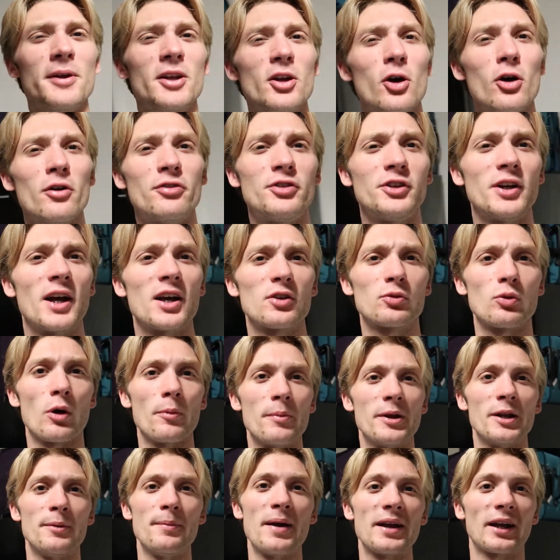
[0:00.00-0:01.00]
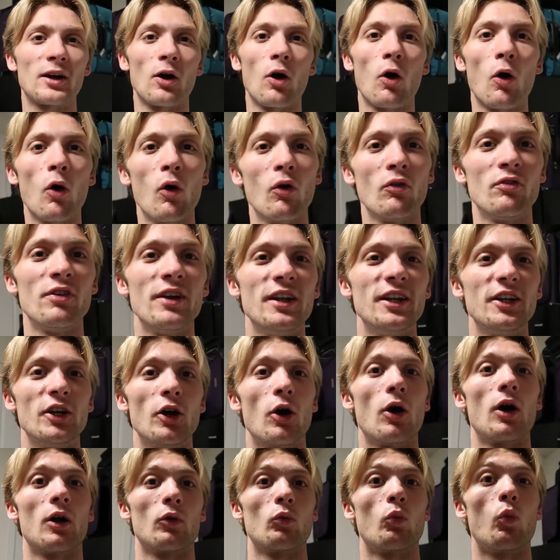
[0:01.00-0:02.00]
me know if you guys want me to make a whole
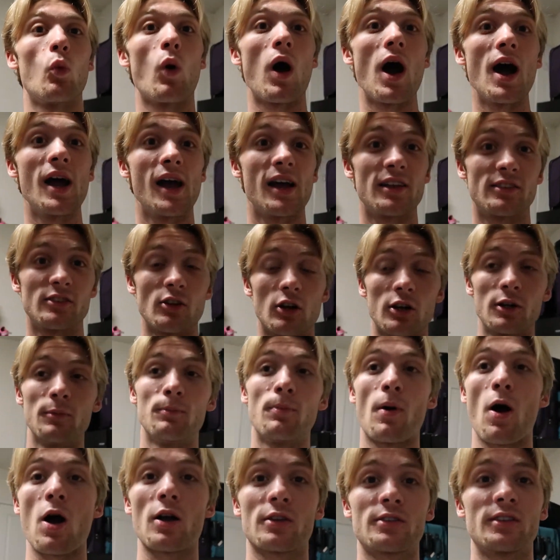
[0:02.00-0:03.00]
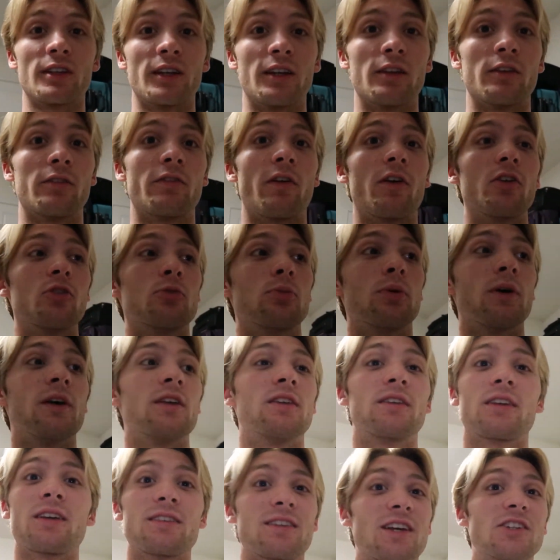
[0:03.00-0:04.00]
video on why I started boxing in the first
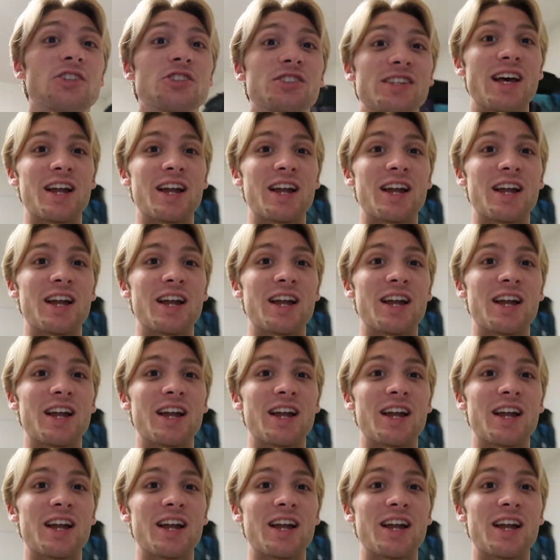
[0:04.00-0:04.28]
place, because I just